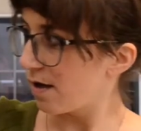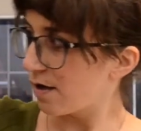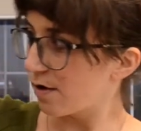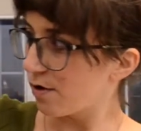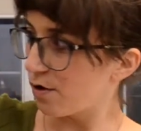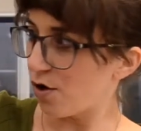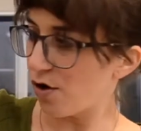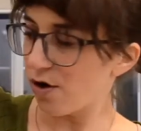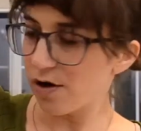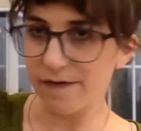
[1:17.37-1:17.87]

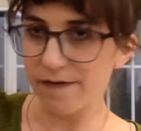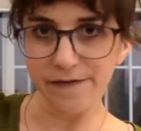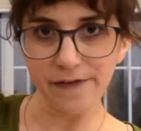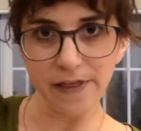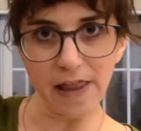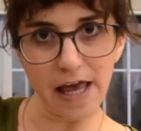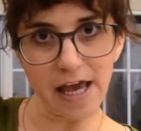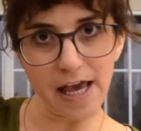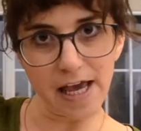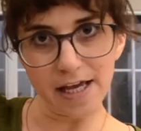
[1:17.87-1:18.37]

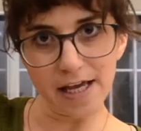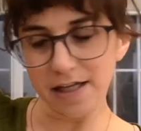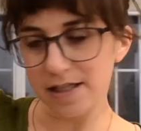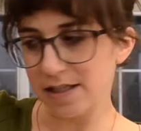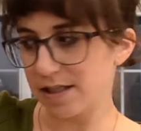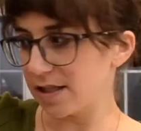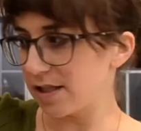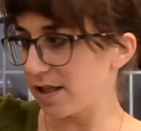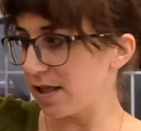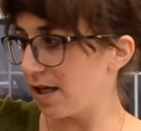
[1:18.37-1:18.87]

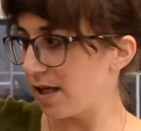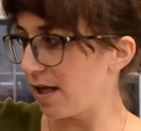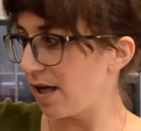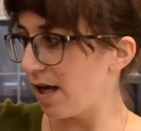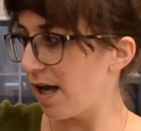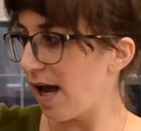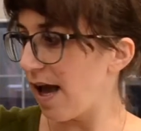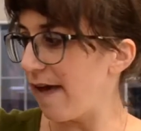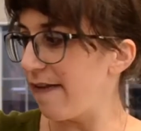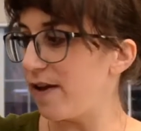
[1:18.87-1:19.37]
cornflakes,
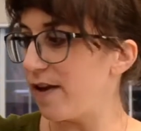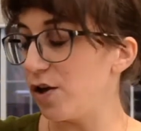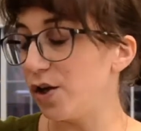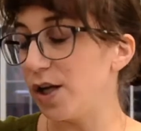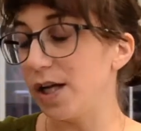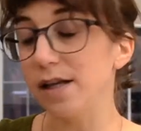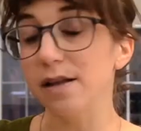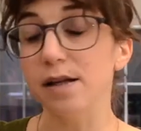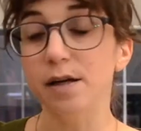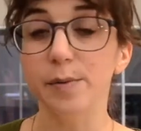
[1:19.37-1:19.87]
and then you
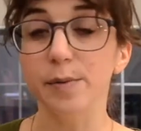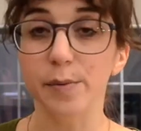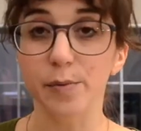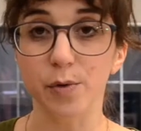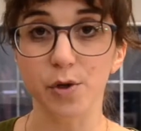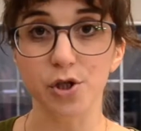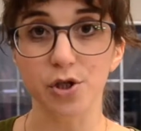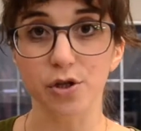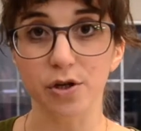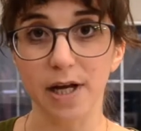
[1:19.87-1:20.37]
need a little bit
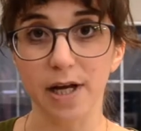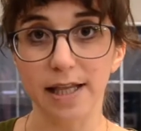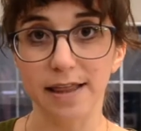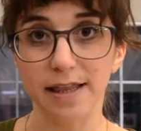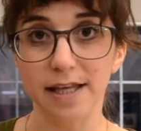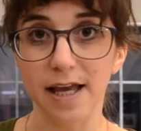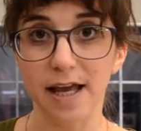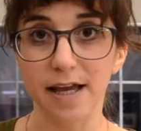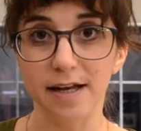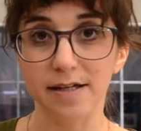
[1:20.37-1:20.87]
more sugar at
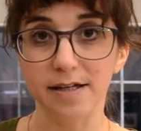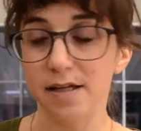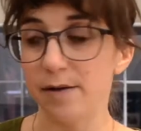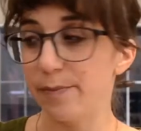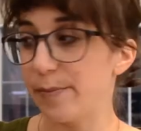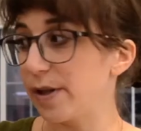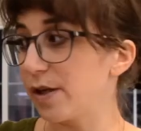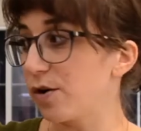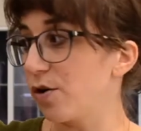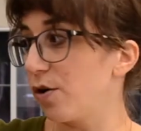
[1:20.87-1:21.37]
the end.
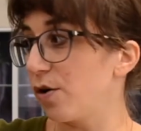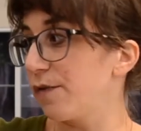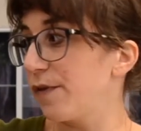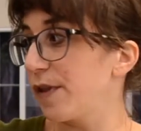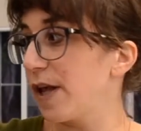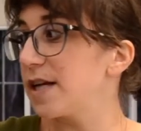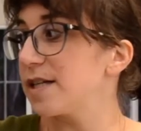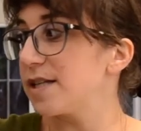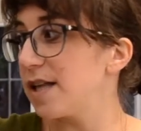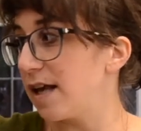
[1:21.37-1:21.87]
But the
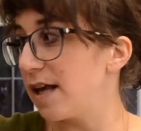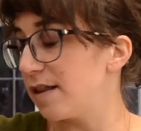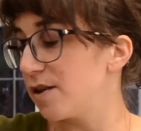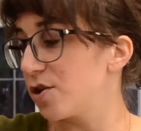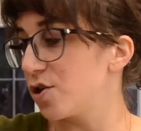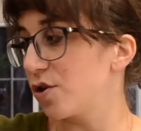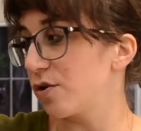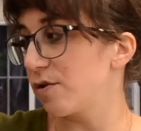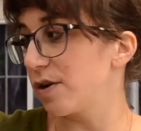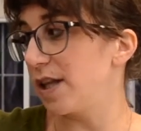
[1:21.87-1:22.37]
cornflakes and the
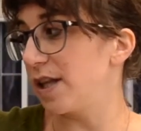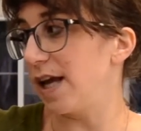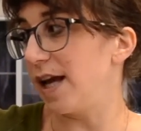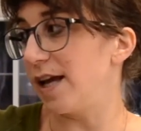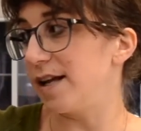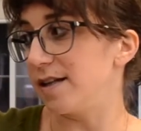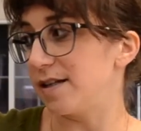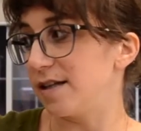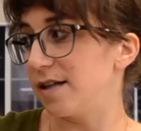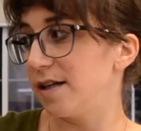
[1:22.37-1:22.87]
sugar at the
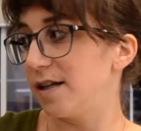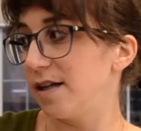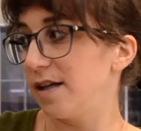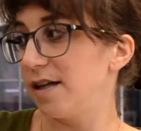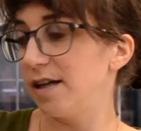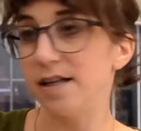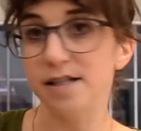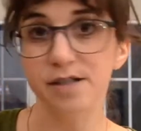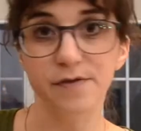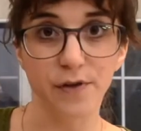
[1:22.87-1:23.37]
end
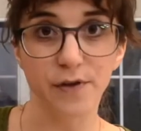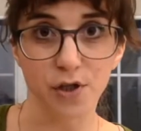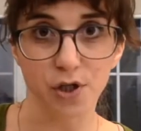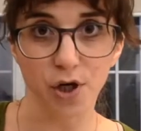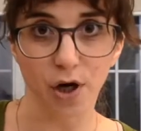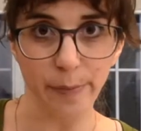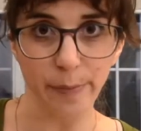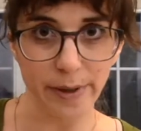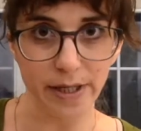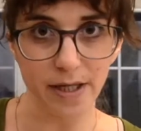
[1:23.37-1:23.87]
is for the
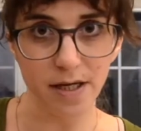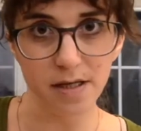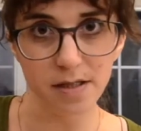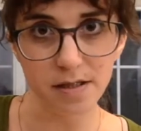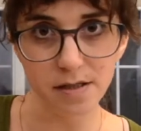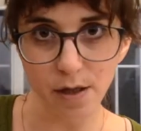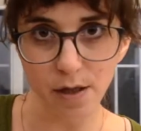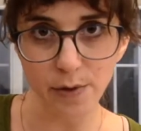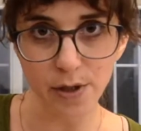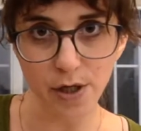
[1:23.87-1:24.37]
topping,
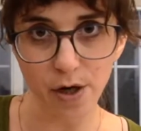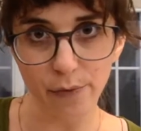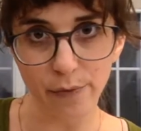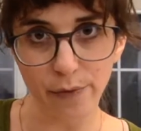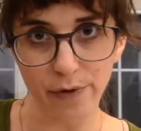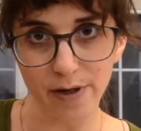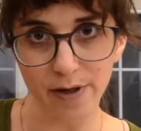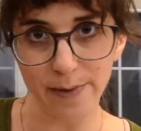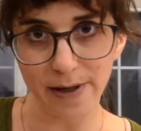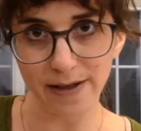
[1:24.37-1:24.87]
so we don't
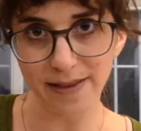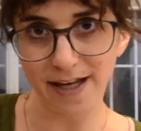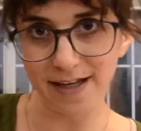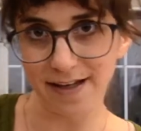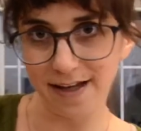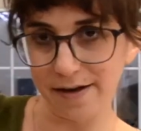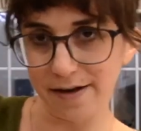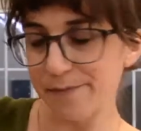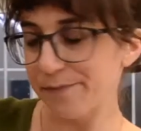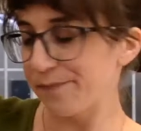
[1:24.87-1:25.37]
worry about
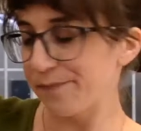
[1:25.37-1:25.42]
that yet.